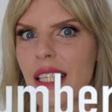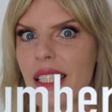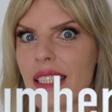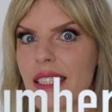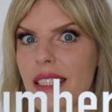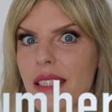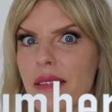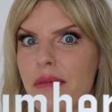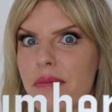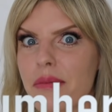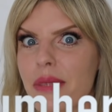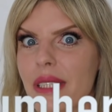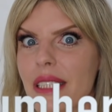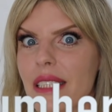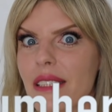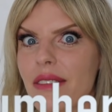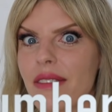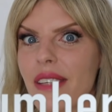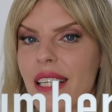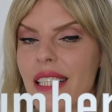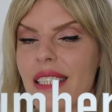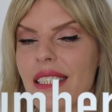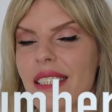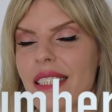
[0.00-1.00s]
Number
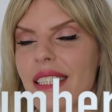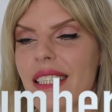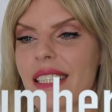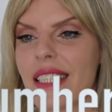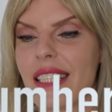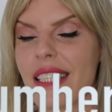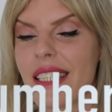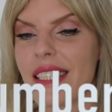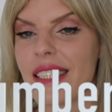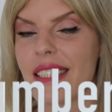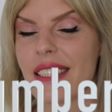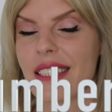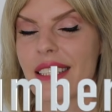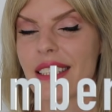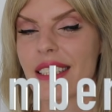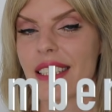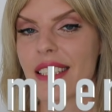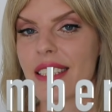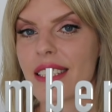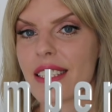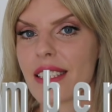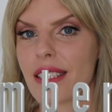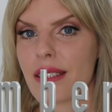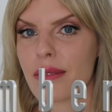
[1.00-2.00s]
20, it's
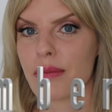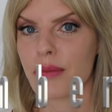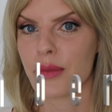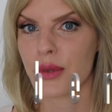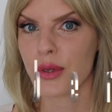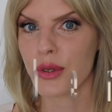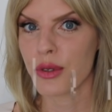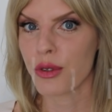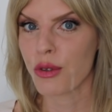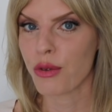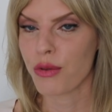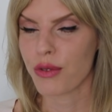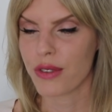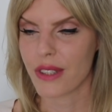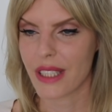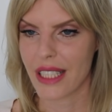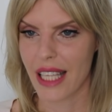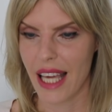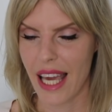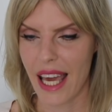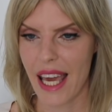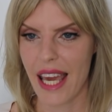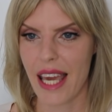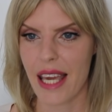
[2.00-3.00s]
a smooth
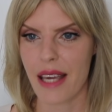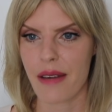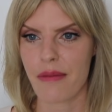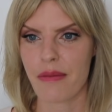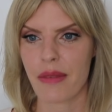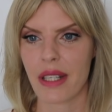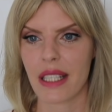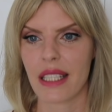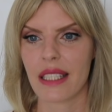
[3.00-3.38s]
game.